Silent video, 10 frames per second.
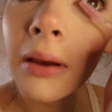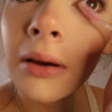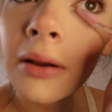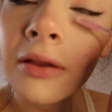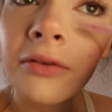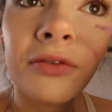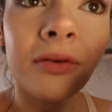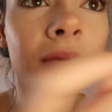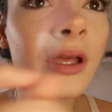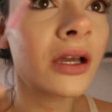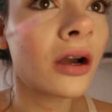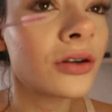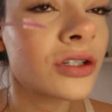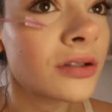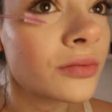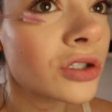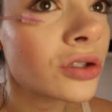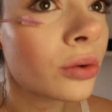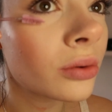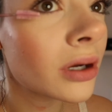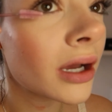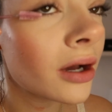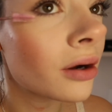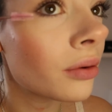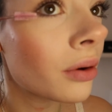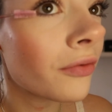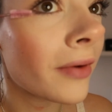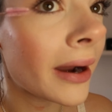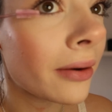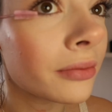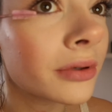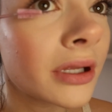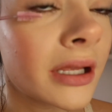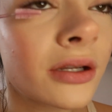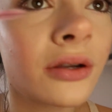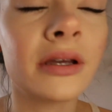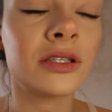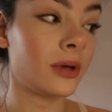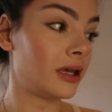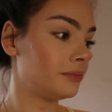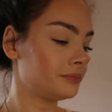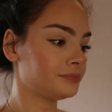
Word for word: and kind of encourages them to curl round in a nice way.